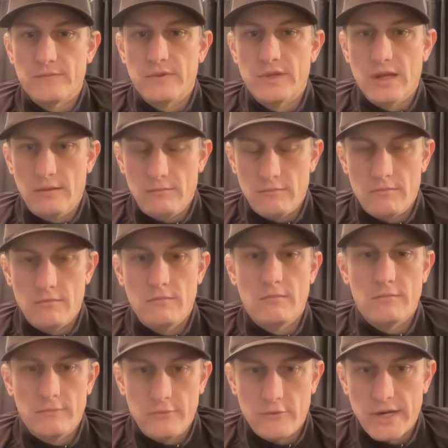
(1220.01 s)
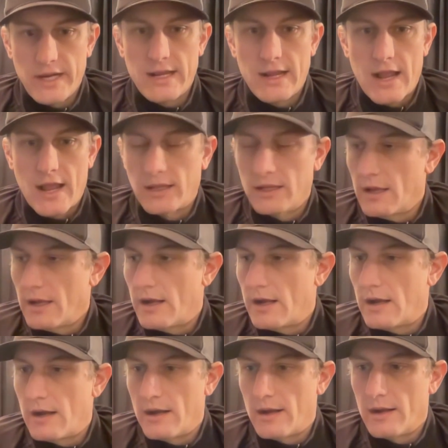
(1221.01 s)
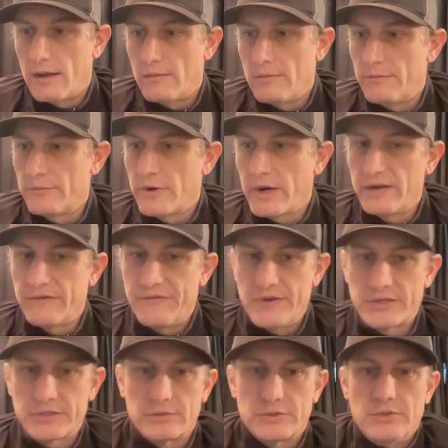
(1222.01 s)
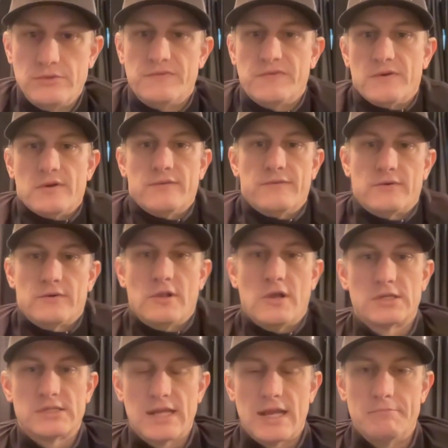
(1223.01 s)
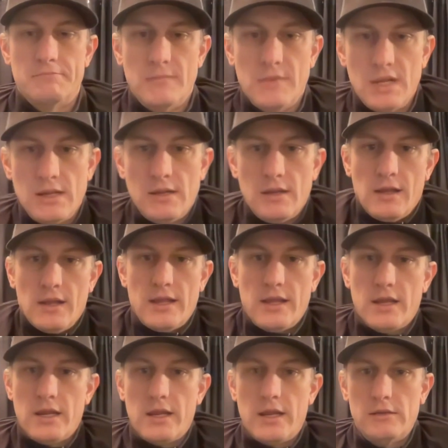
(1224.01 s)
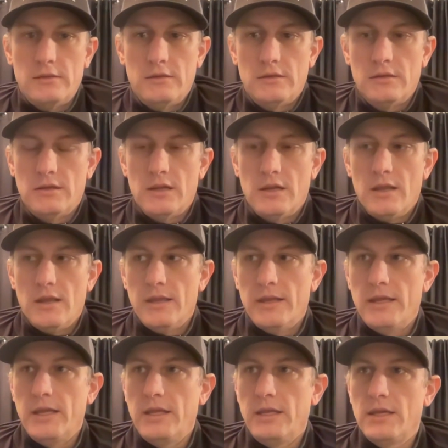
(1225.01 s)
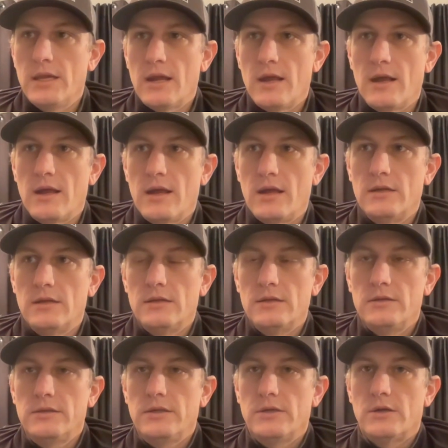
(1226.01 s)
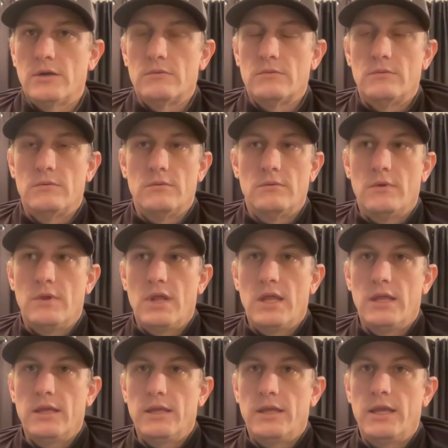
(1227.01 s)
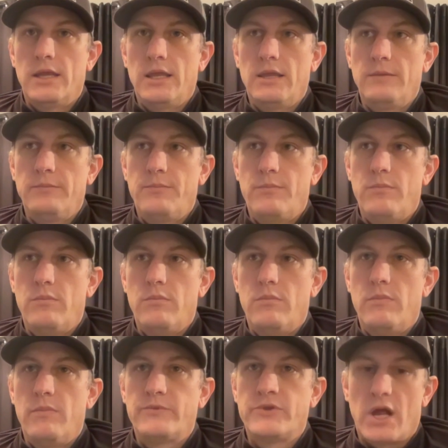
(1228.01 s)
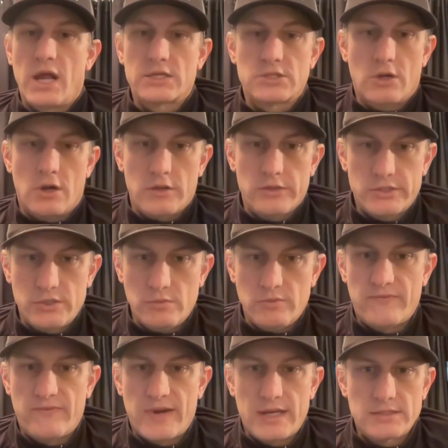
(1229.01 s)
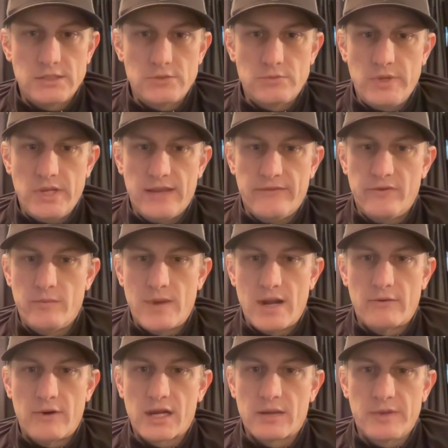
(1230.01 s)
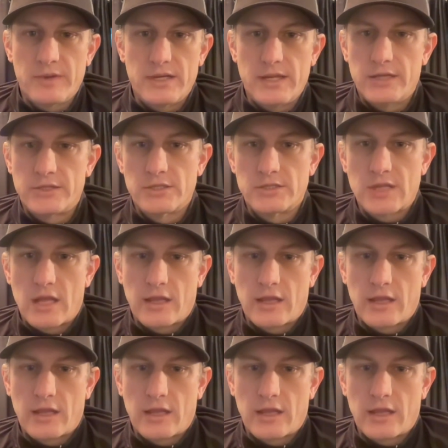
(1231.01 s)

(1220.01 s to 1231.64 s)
Yep, great guy. Great official too for a long time. And he, you know, he talks to all the supervisors. We give him our recommendations.